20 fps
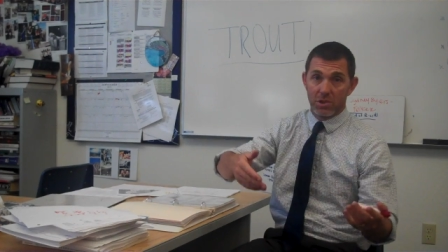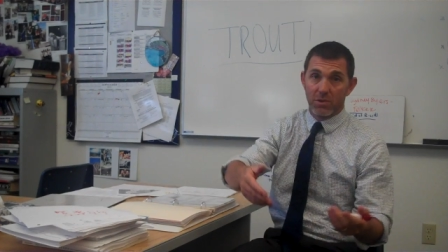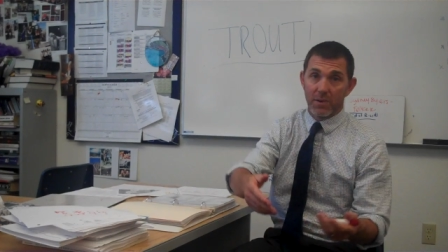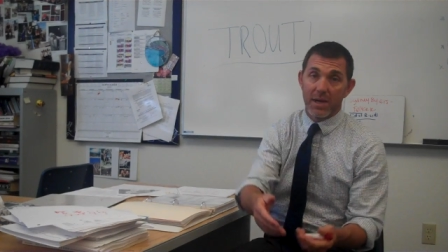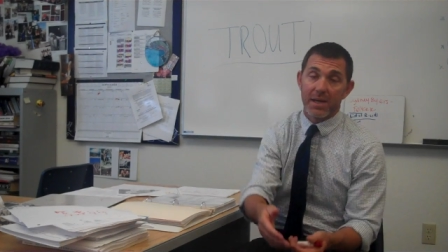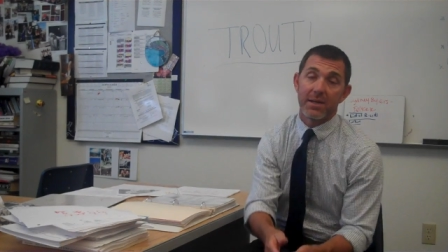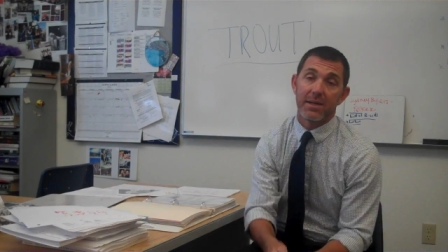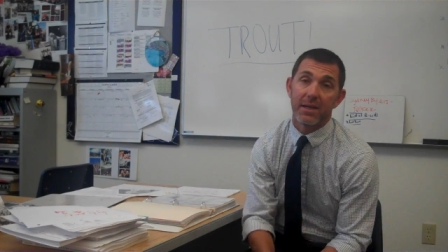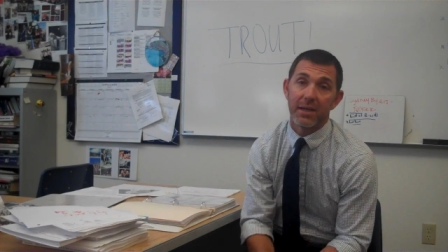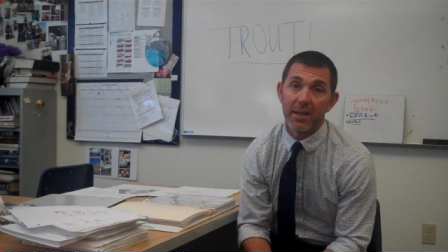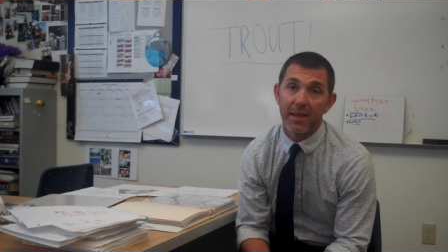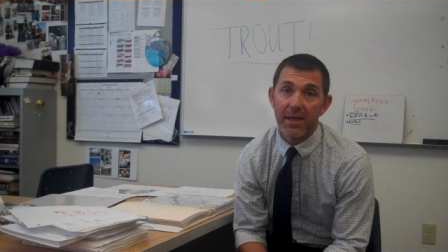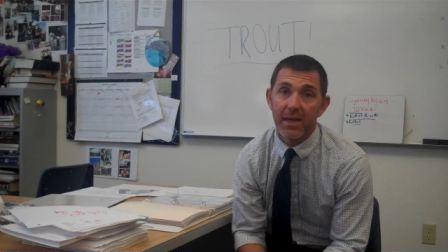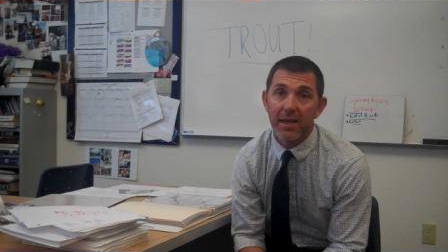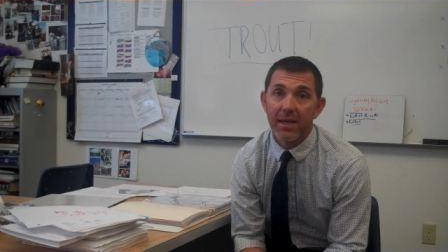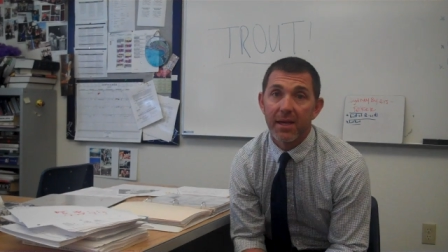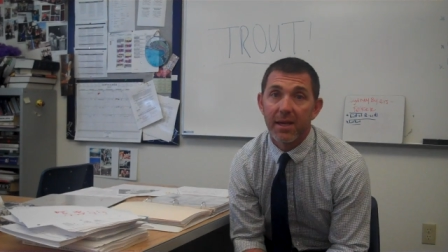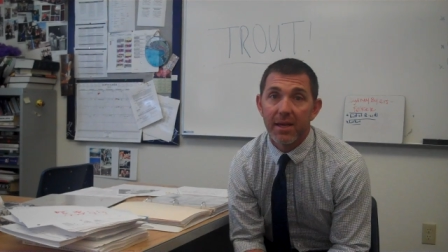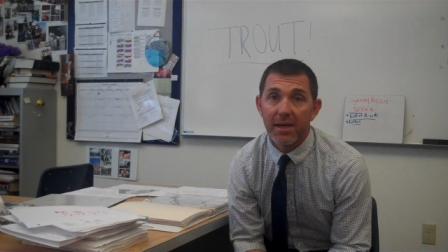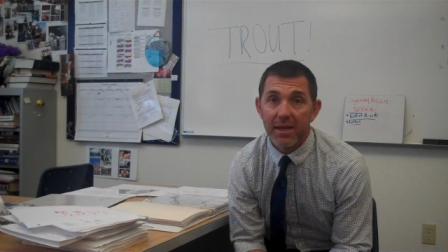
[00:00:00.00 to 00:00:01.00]
to
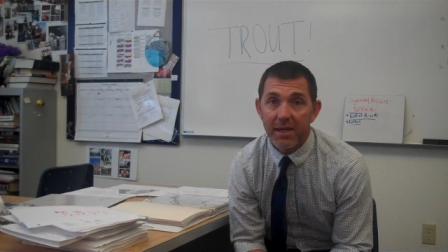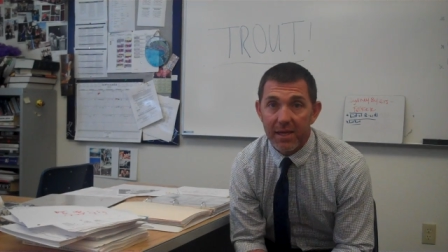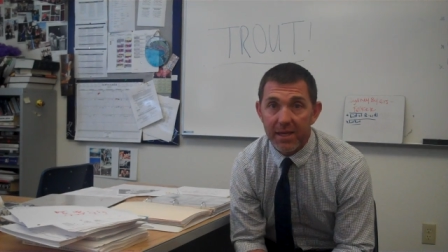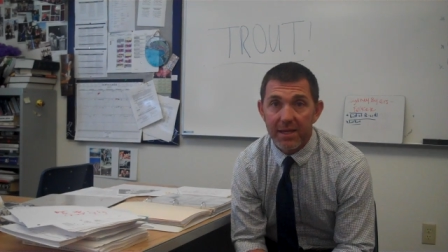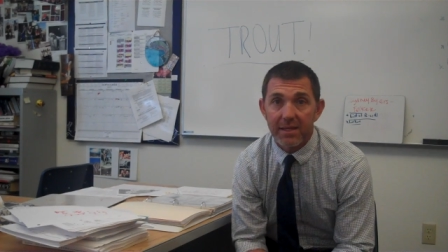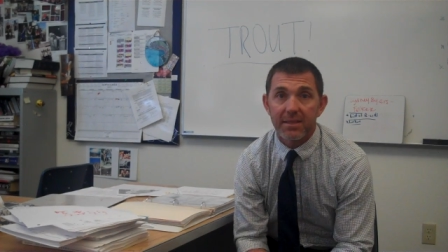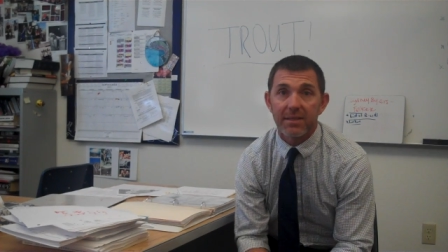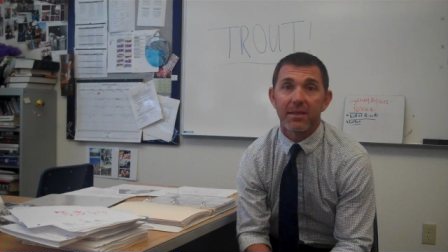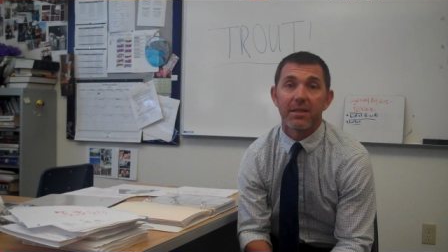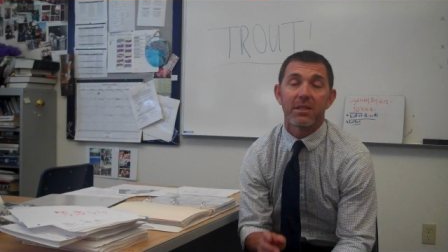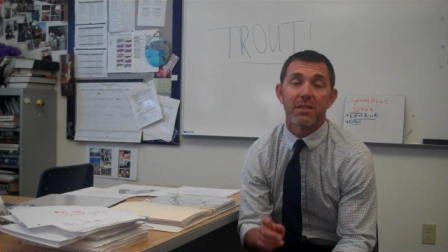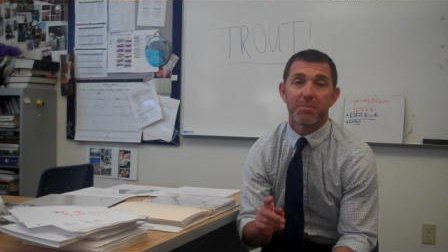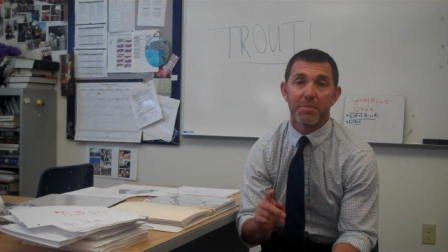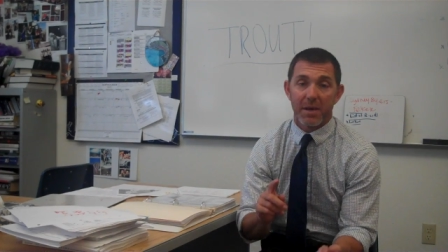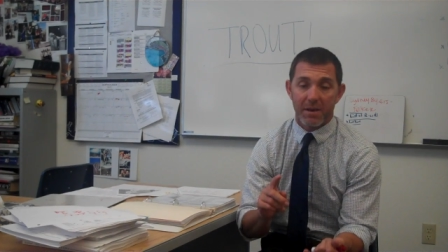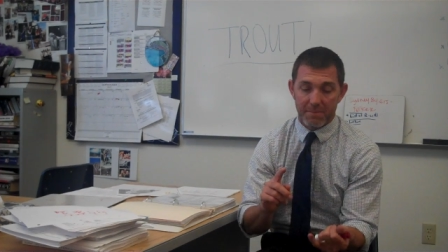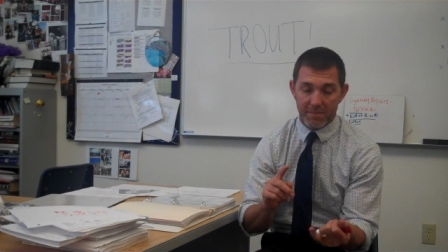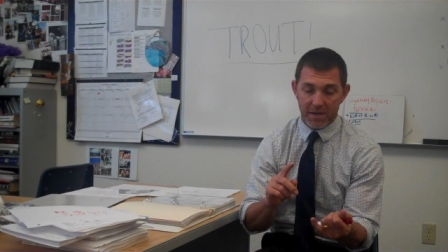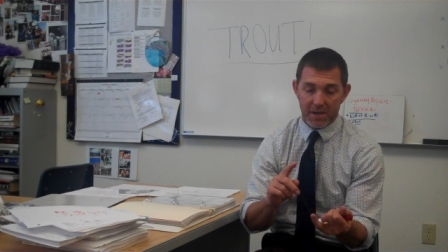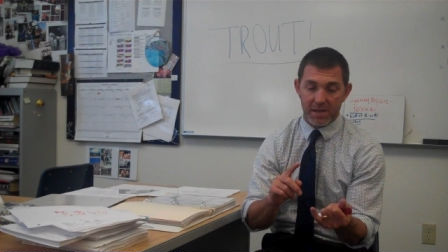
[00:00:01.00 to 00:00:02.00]
ideally easily
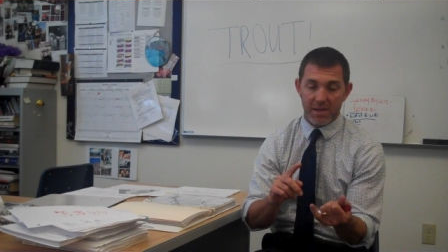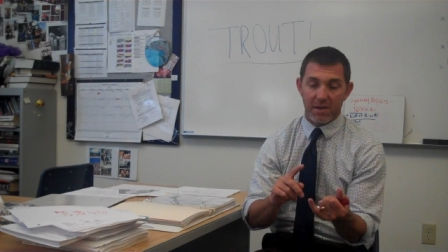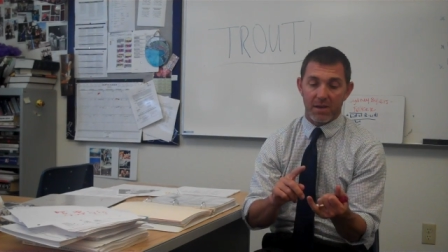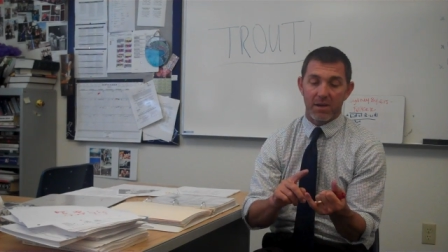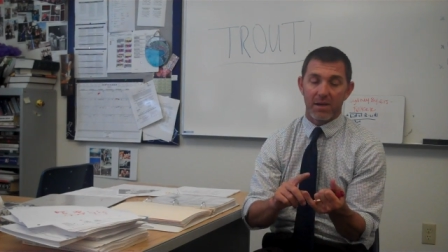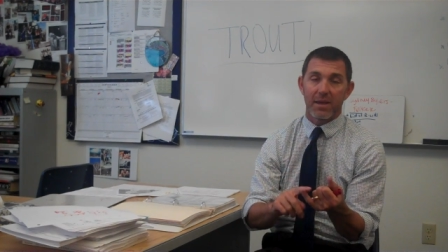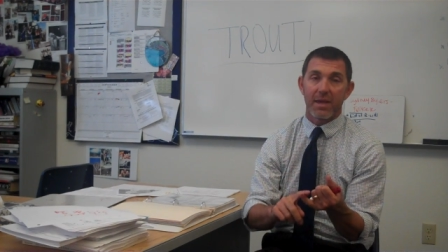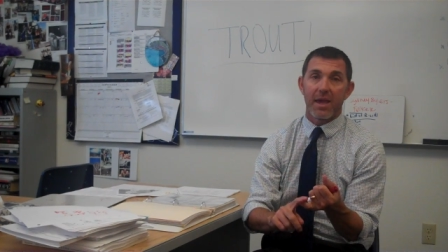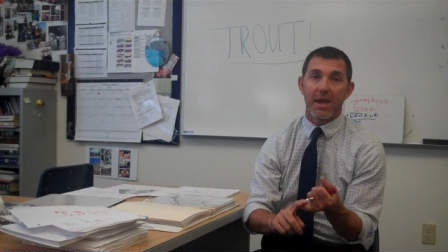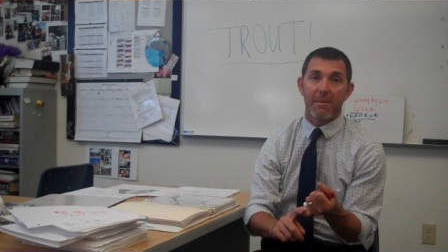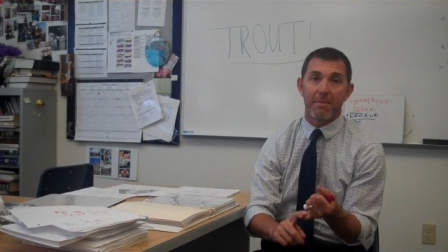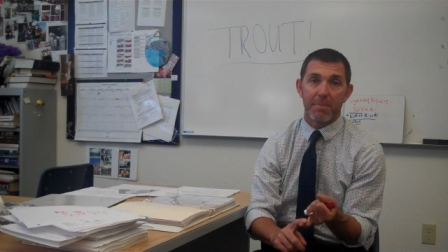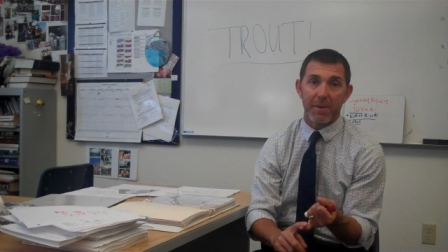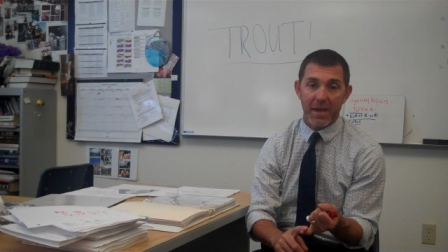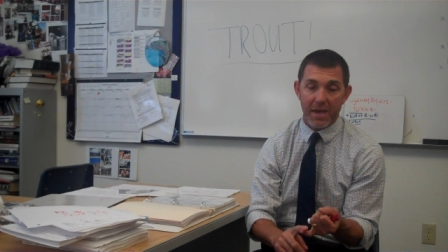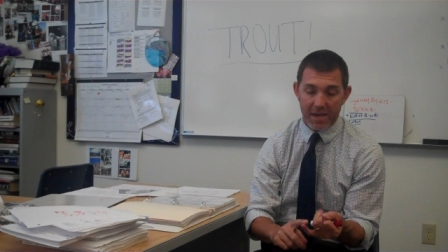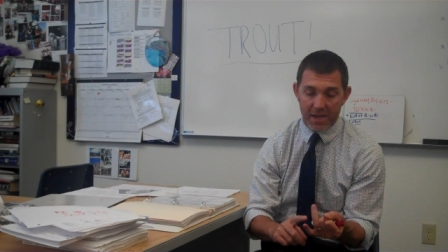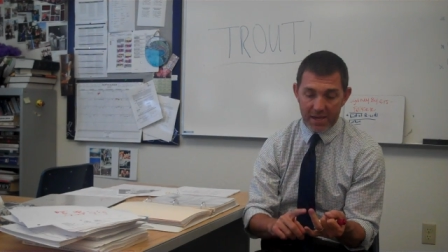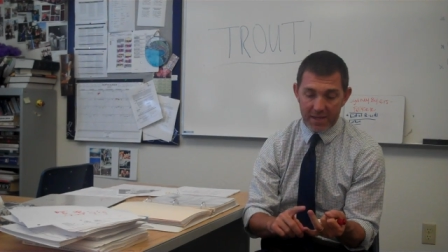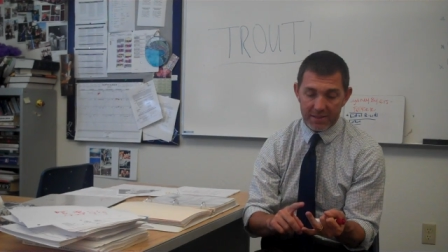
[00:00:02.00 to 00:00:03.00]
spend money on
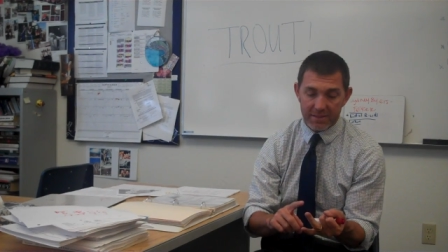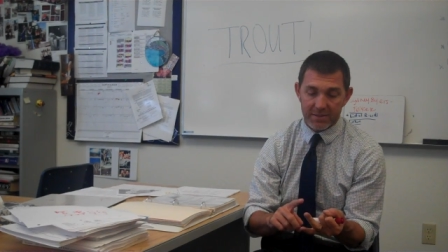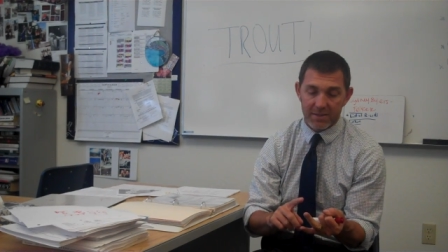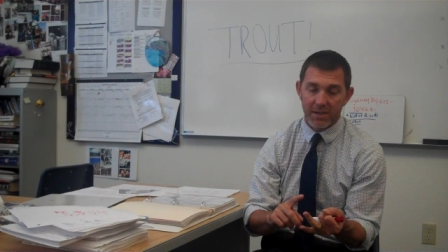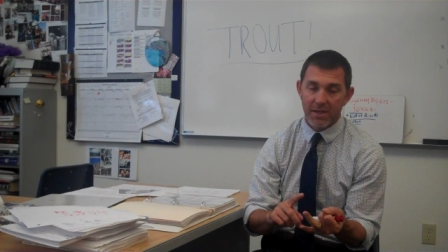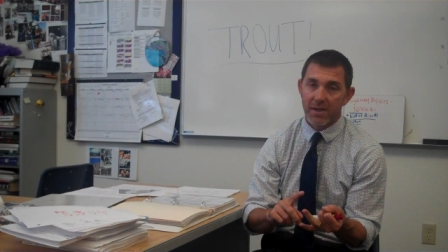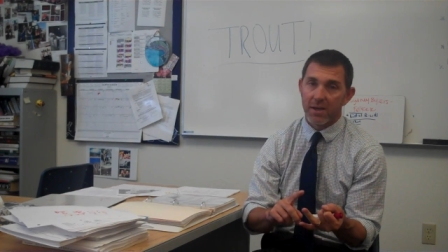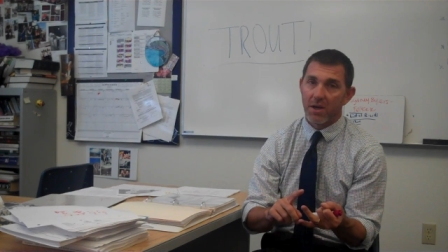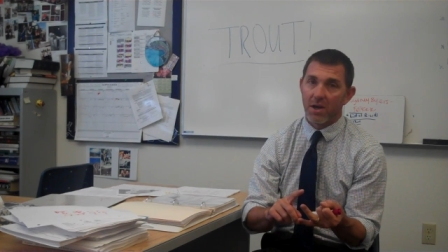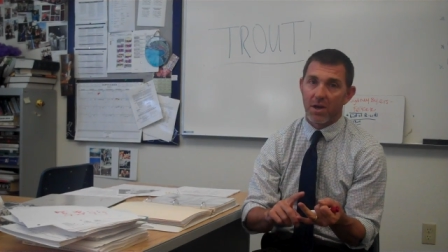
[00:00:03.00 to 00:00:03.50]
campaigns,